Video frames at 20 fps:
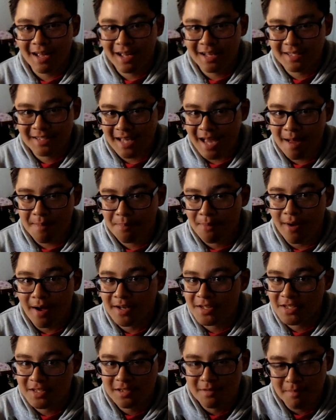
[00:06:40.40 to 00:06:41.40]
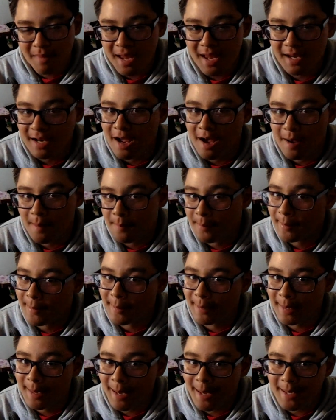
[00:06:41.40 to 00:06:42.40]
example I just made up.
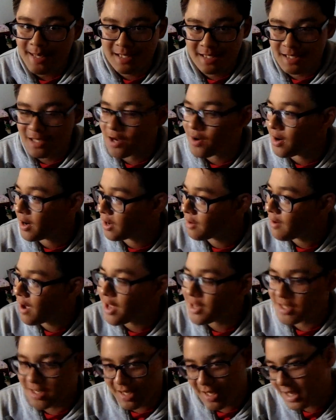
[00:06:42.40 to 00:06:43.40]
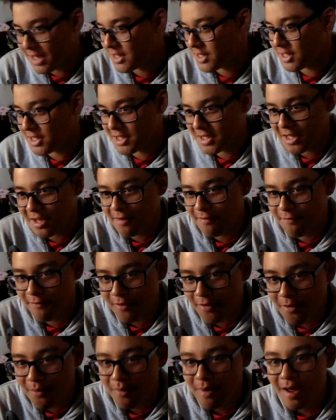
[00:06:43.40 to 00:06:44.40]
Okay, so congratulations,
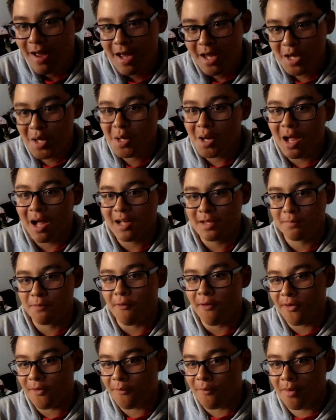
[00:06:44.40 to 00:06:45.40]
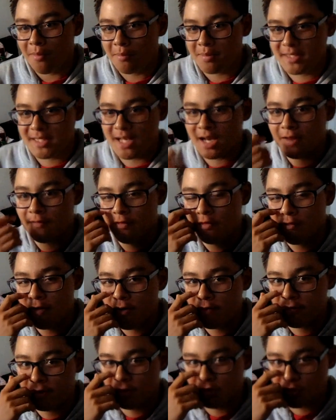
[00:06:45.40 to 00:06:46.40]
TFue. You lost 0.1% of your
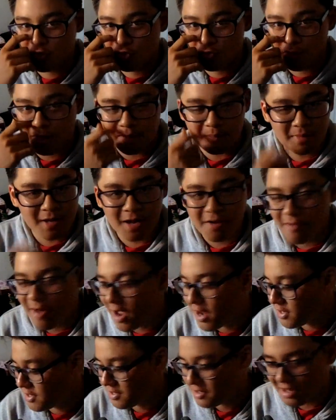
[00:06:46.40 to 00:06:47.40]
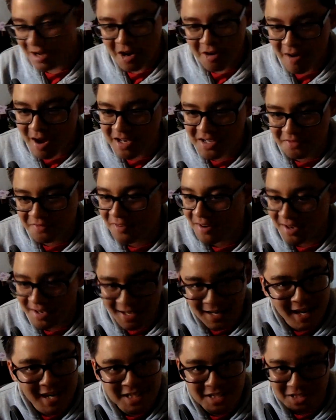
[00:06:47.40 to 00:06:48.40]
revenue stream.
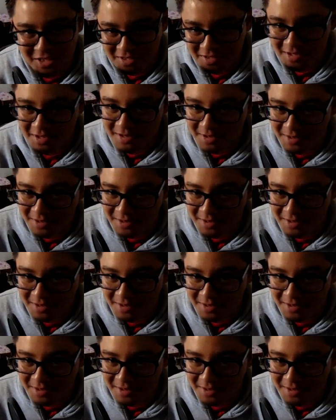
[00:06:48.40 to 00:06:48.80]
Congratulations,